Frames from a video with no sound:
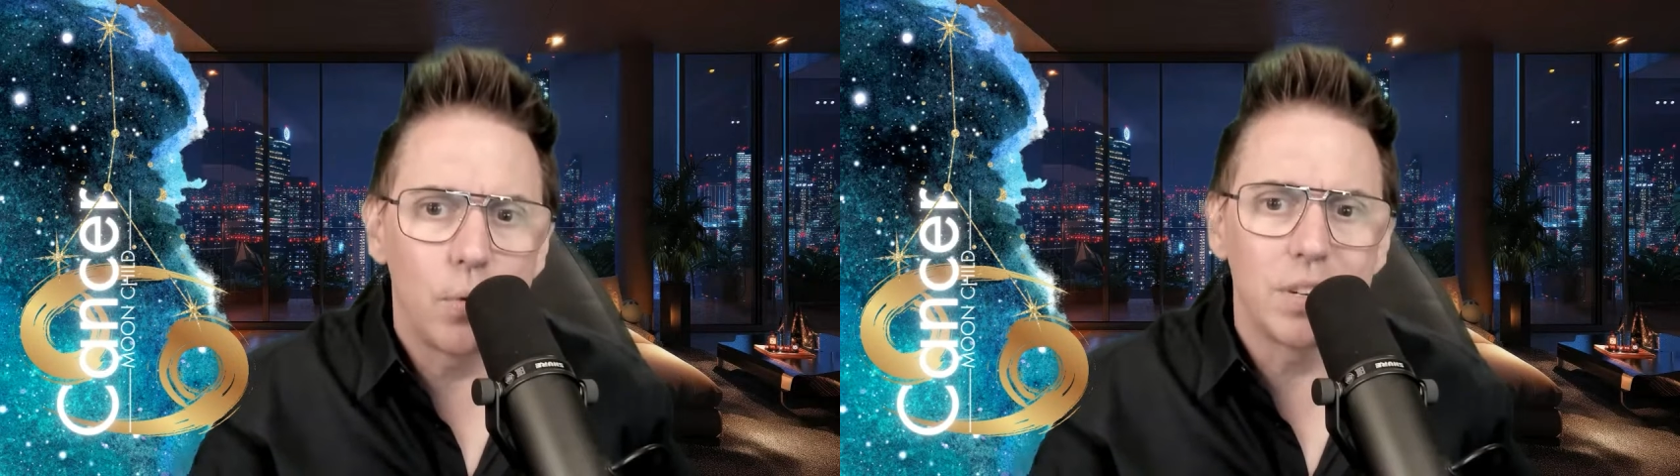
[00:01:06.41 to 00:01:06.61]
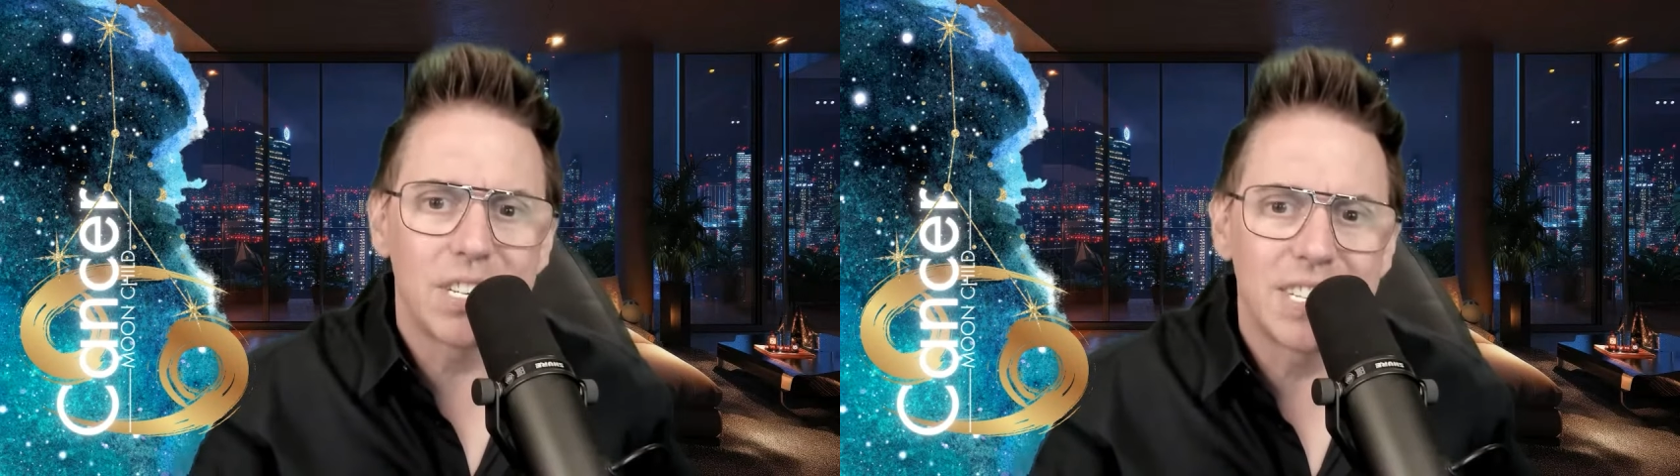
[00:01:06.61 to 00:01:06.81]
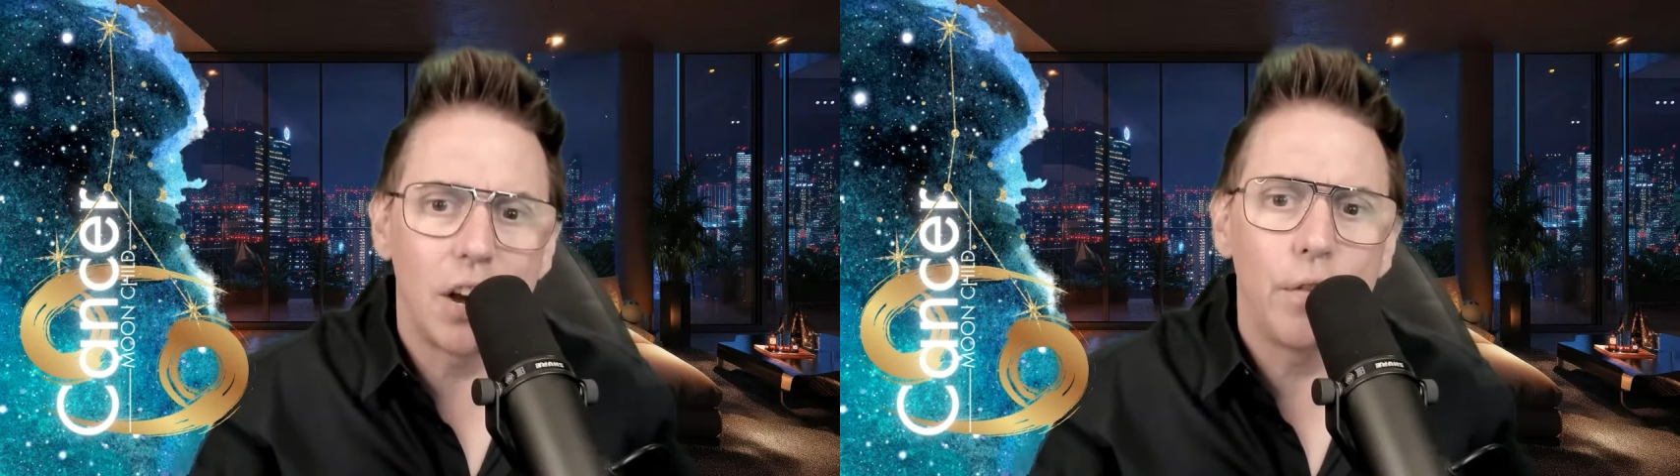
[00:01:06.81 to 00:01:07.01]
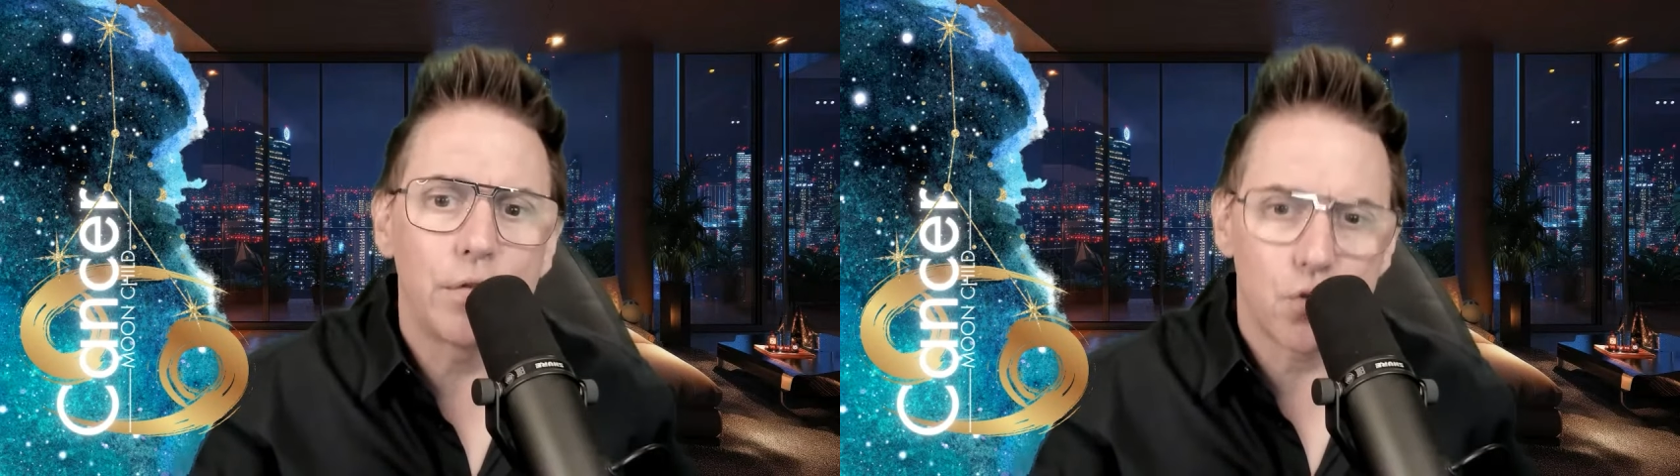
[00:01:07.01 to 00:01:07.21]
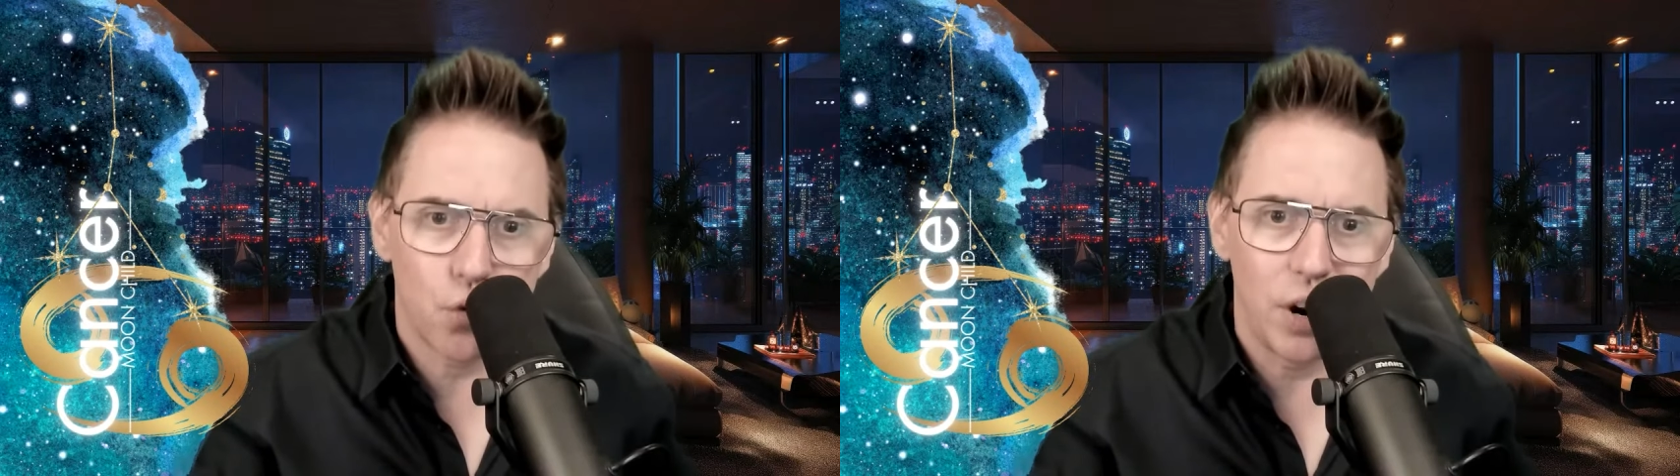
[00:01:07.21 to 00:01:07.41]
with
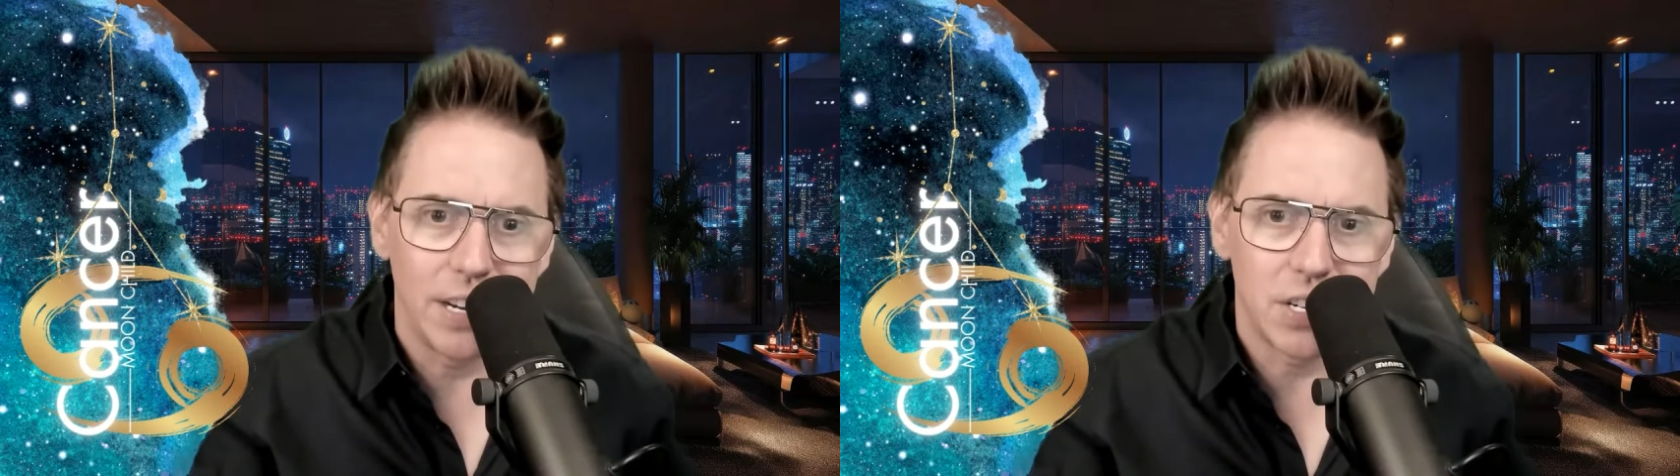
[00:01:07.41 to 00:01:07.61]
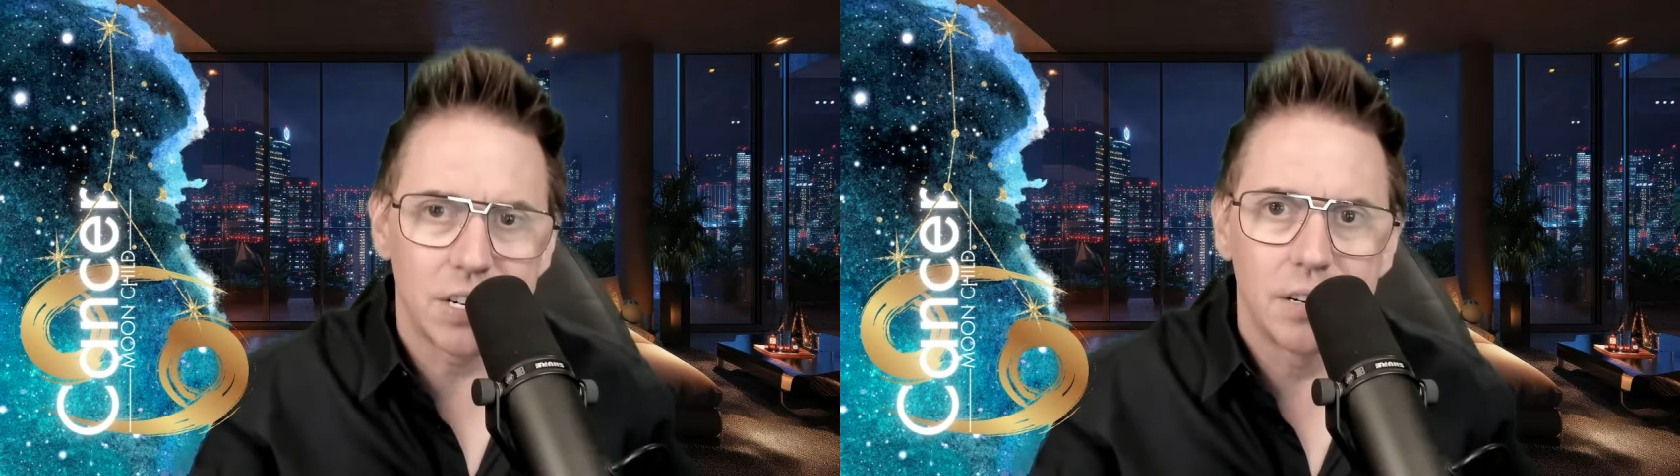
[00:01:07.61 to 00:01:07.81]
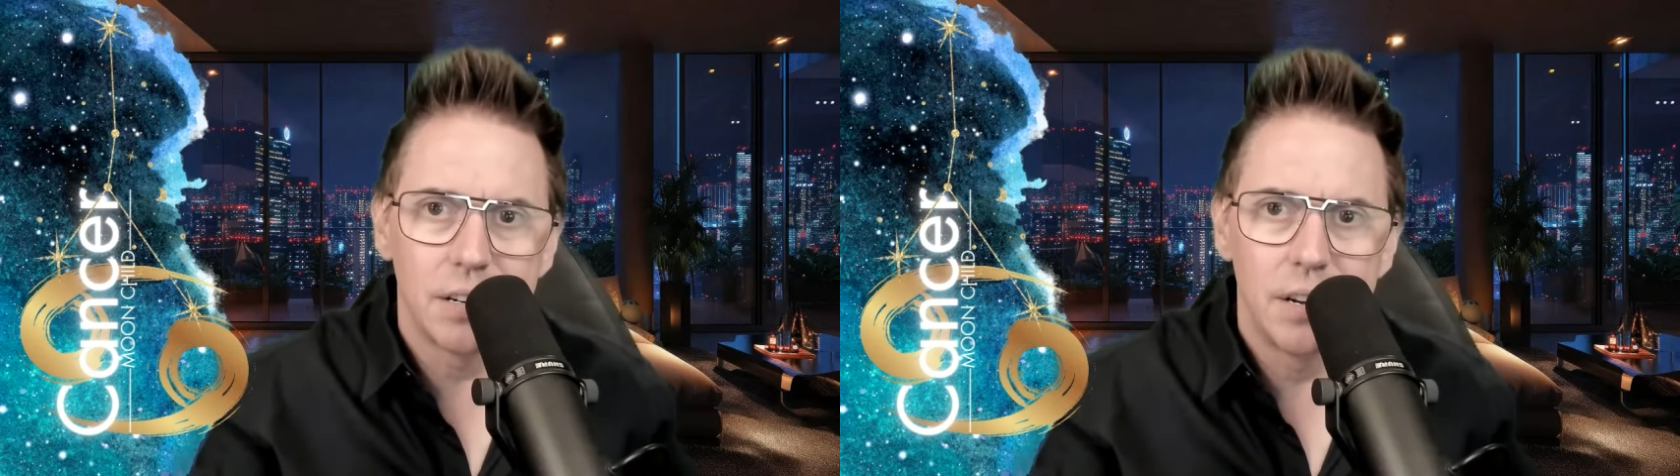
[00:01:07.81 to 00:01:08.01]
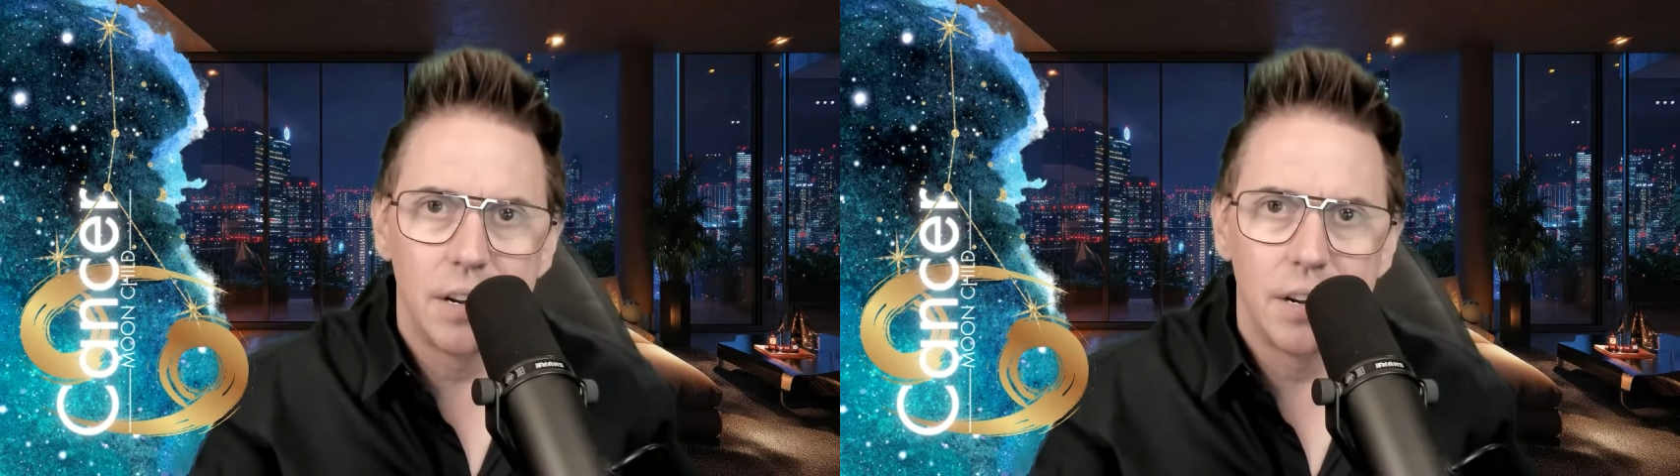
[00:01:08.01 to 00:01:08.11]
self trust.